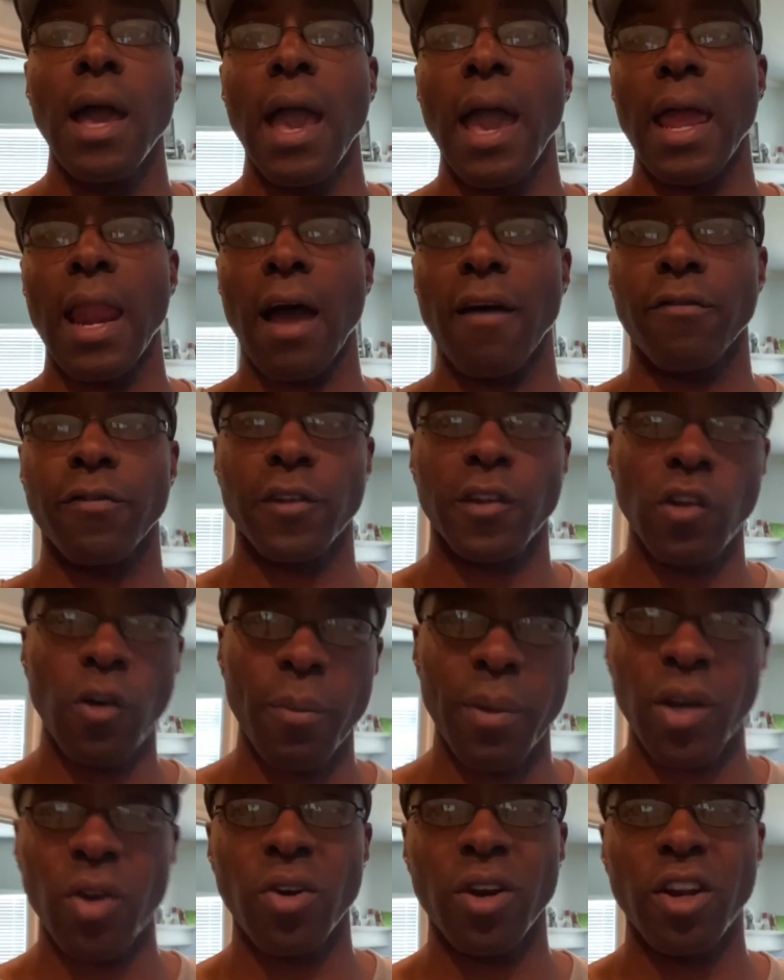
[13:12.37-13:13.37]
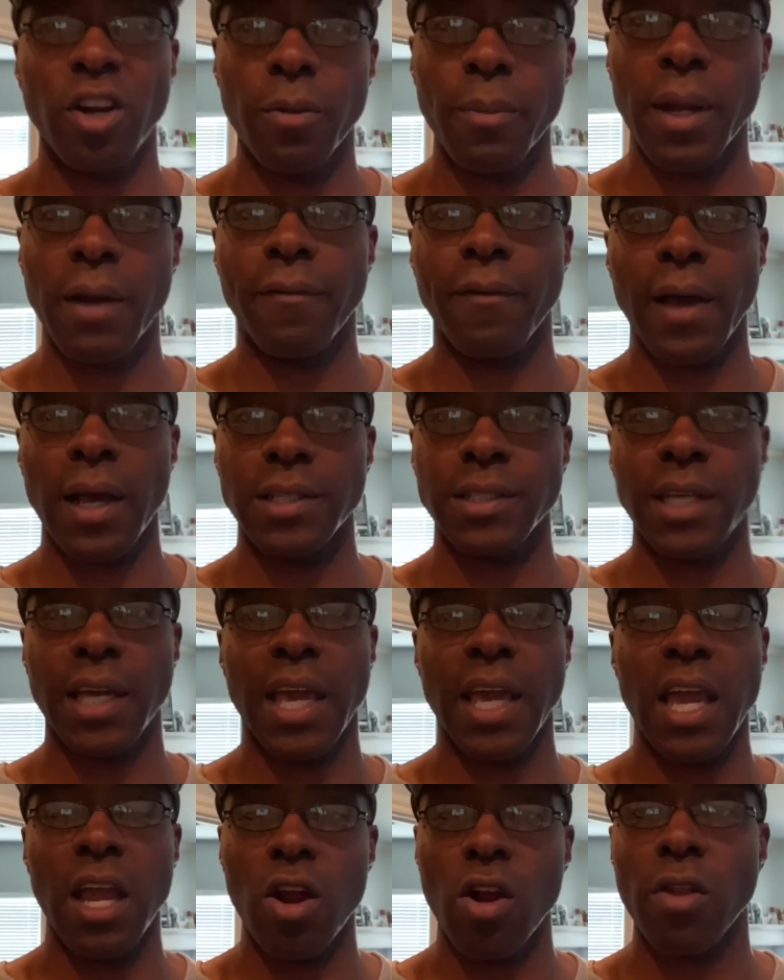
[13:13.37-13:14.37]
And I've still been doing intermittent fasting
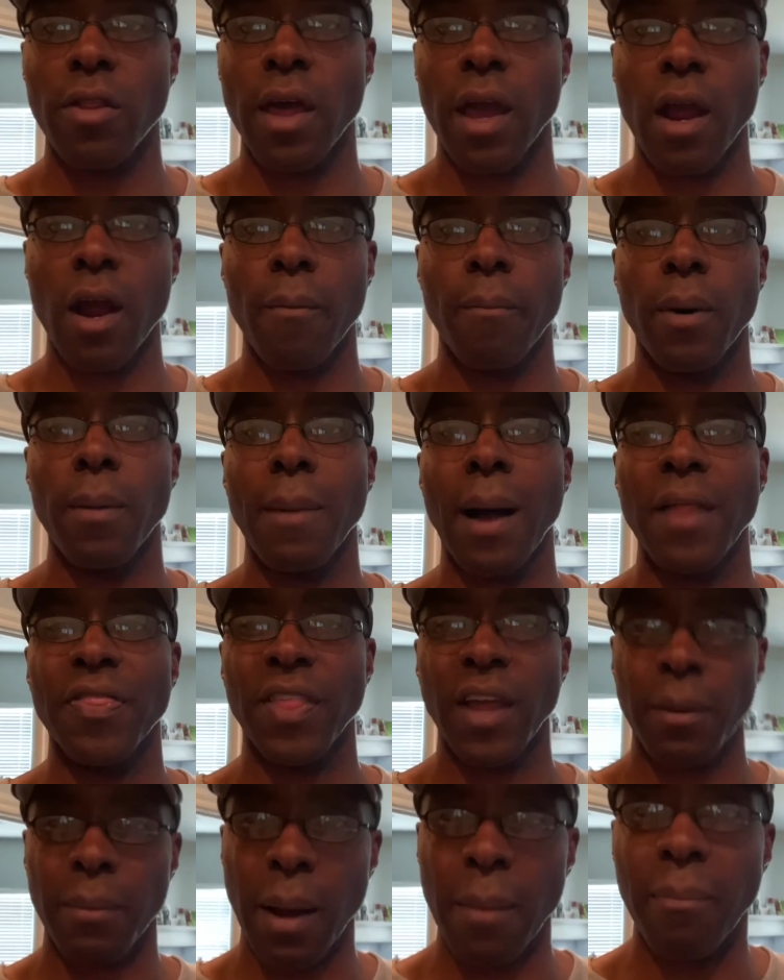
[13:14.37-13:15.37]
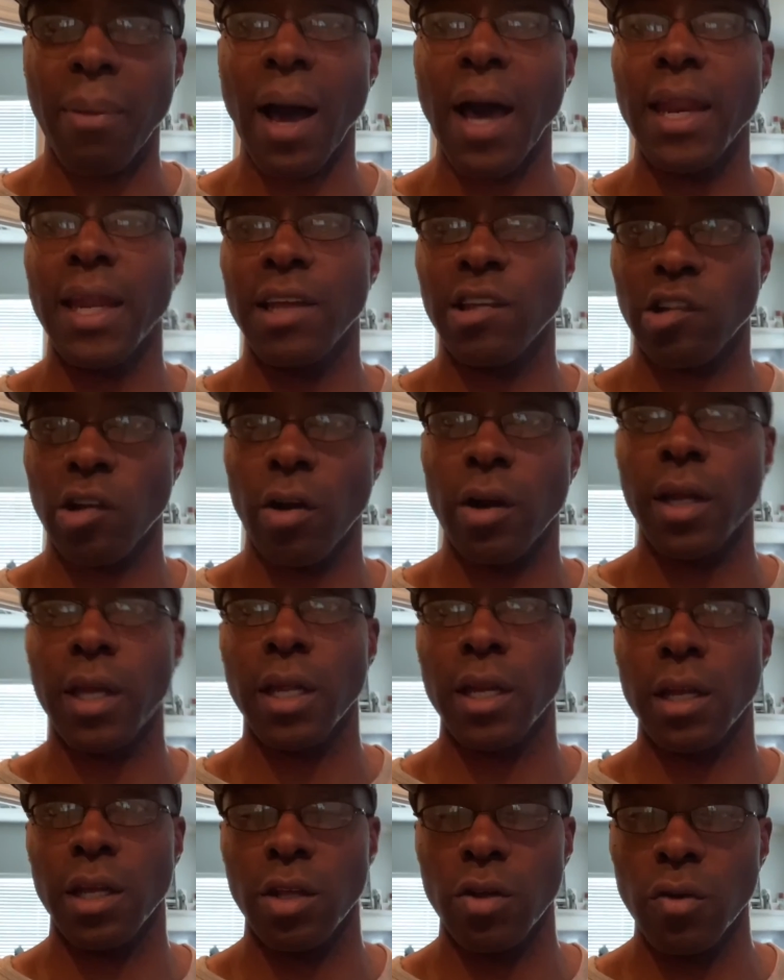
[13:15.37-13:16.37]
here or there, but I think my body started
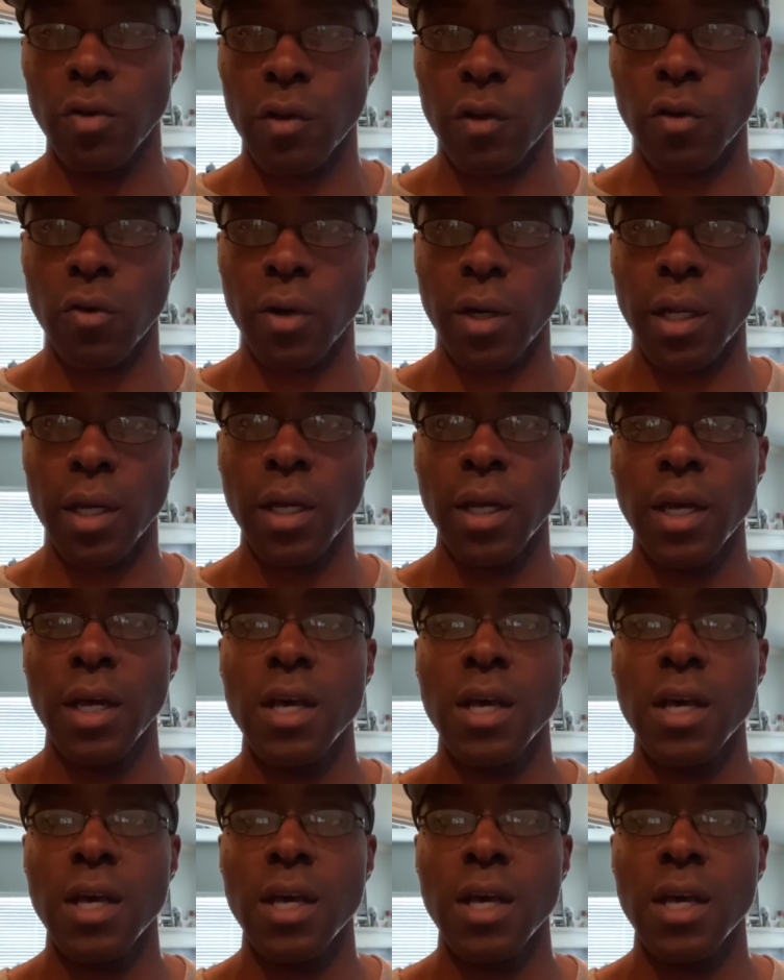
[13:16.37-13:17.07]
getting used to it.